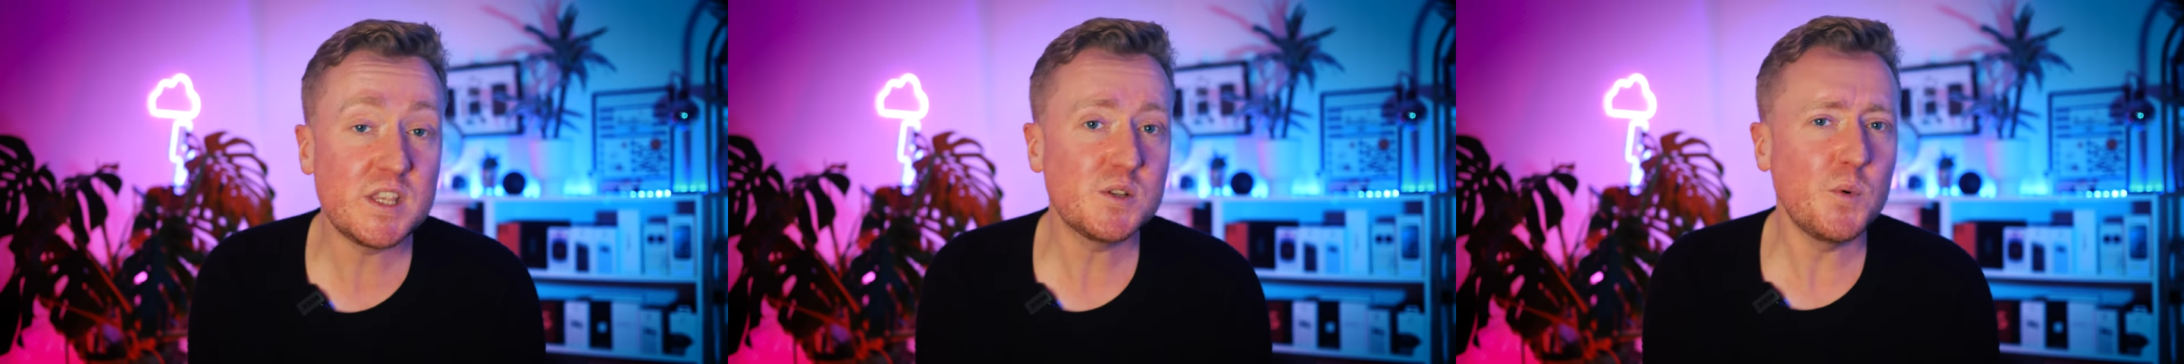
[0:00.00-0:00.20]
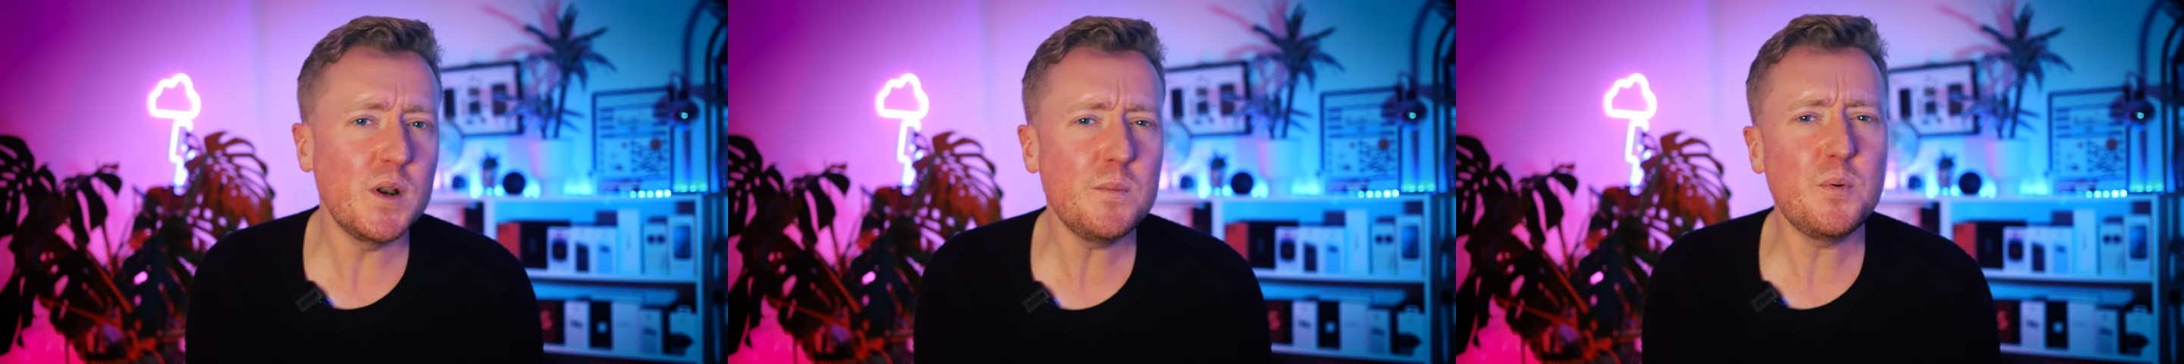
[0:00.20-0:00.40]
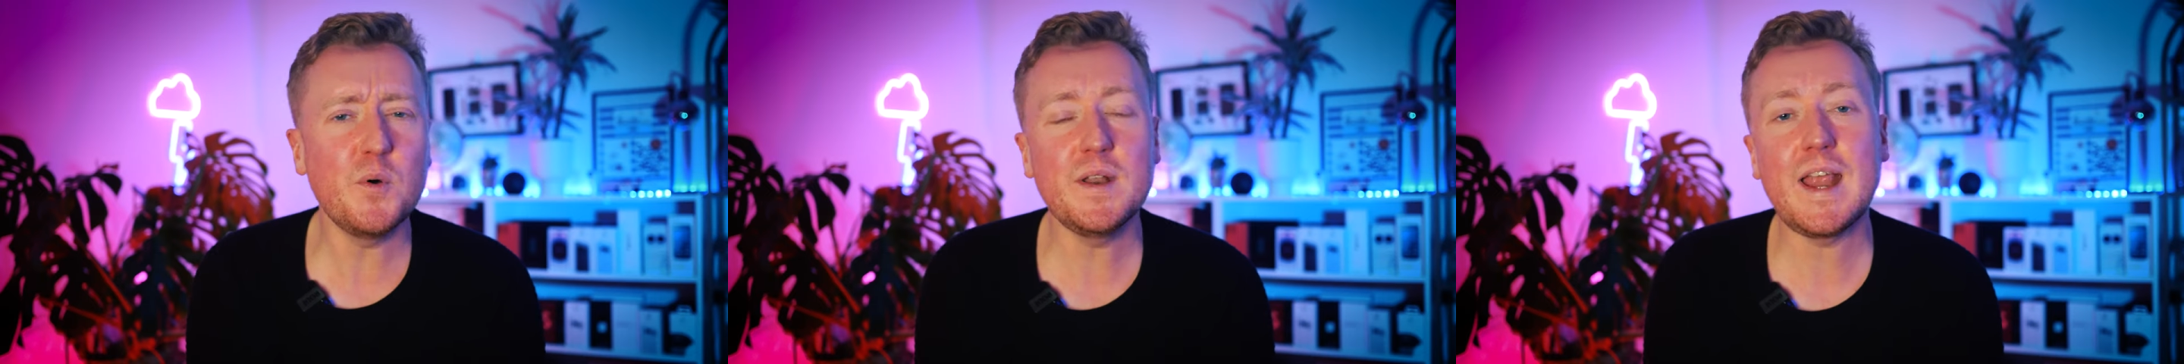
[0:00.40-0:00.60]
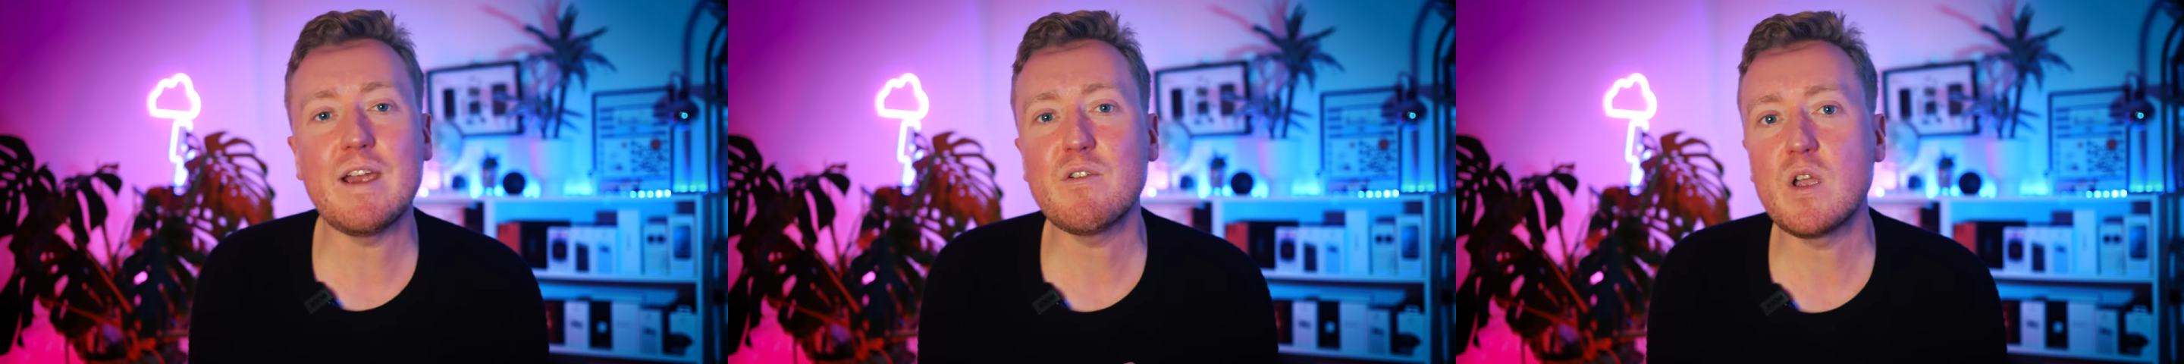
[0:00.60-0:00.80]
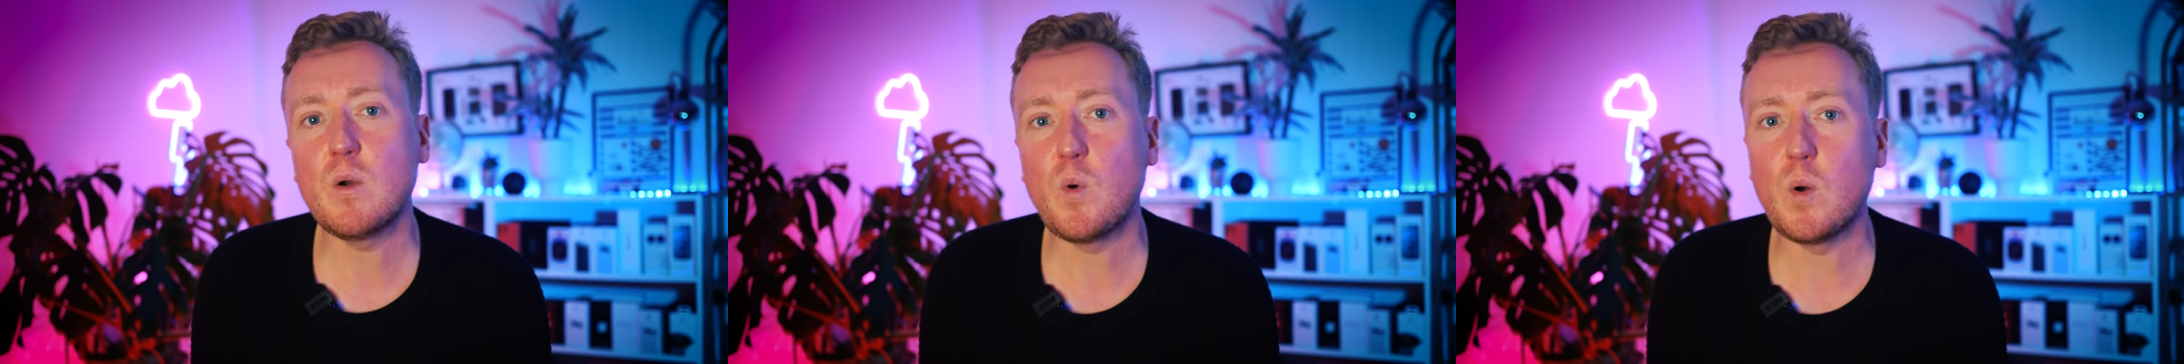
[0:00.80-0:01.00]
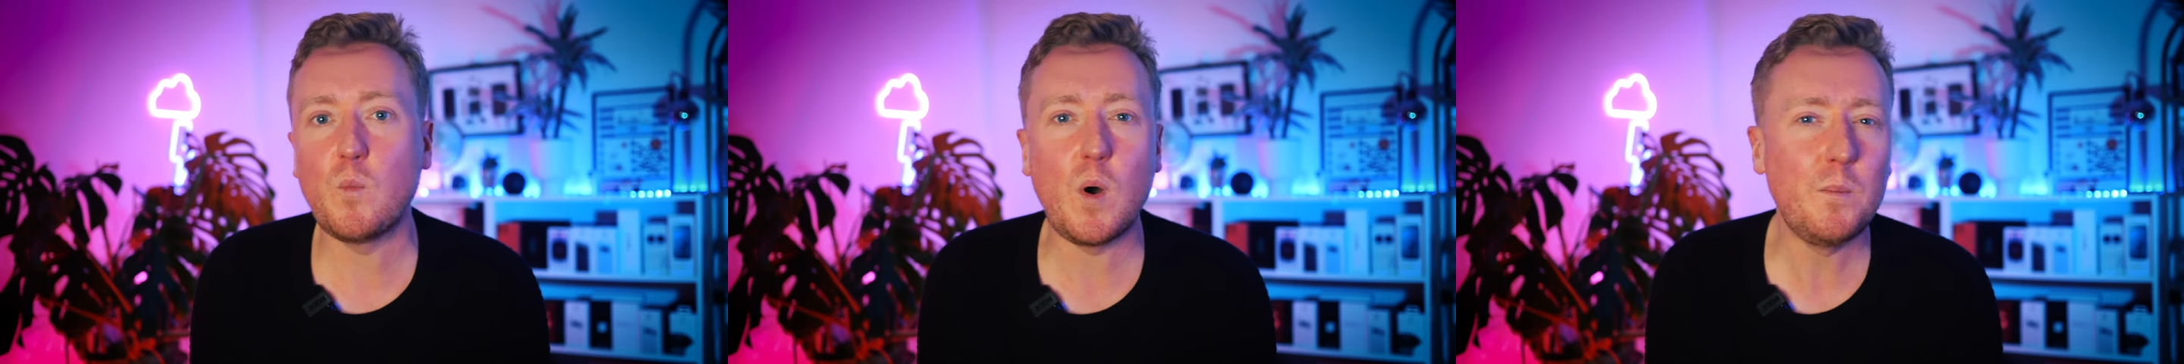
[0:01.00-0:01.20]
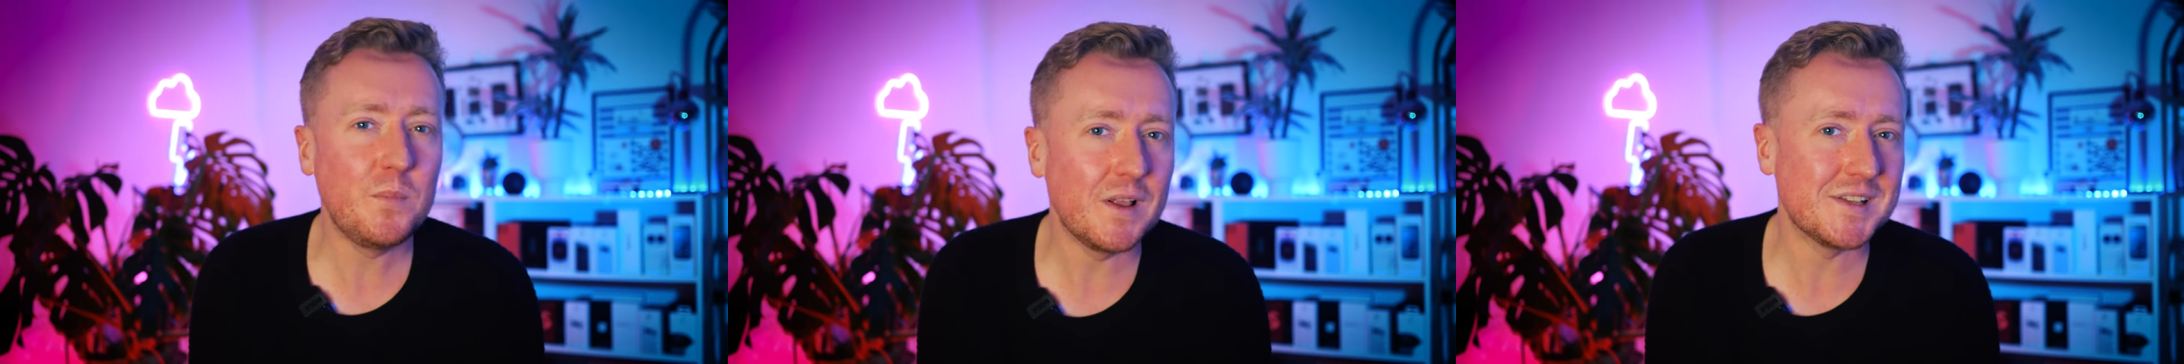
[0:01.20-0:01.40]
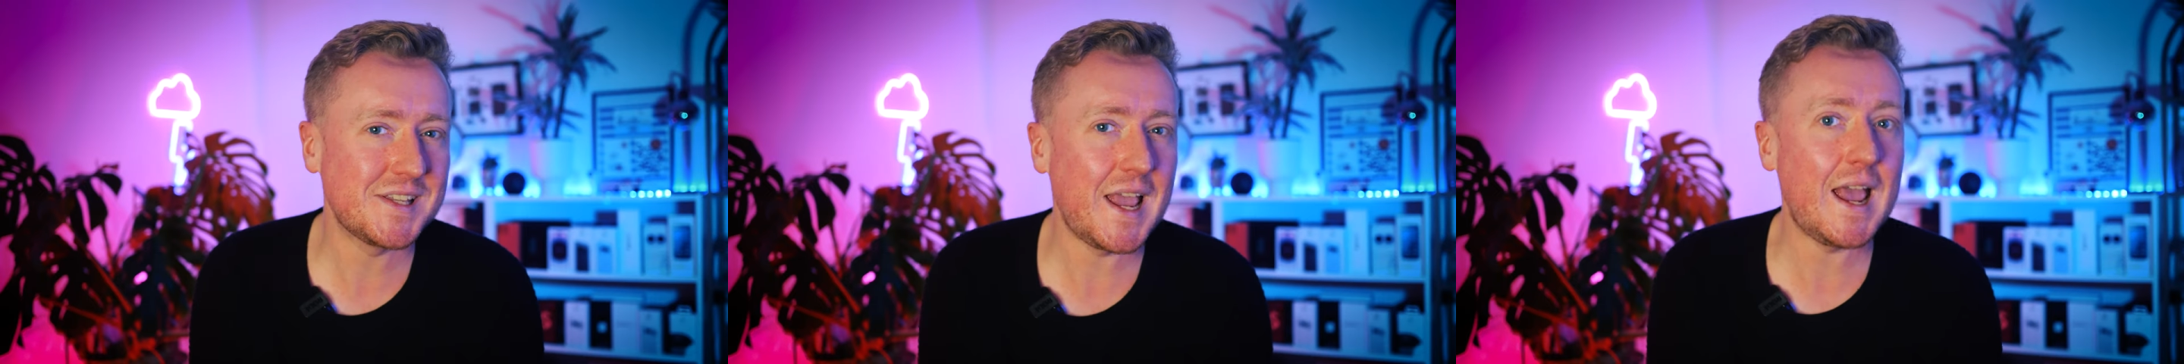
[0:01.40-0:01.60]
there's one important area where OnePlus